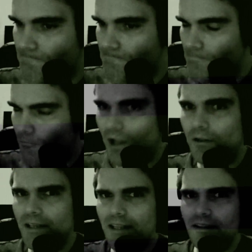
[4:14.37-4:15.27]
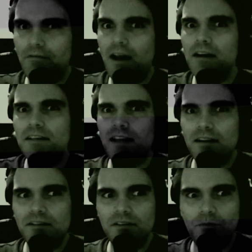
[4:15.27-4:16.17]
the fire just kind of
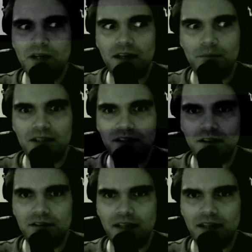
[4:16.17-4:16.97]
took the wind out of my sails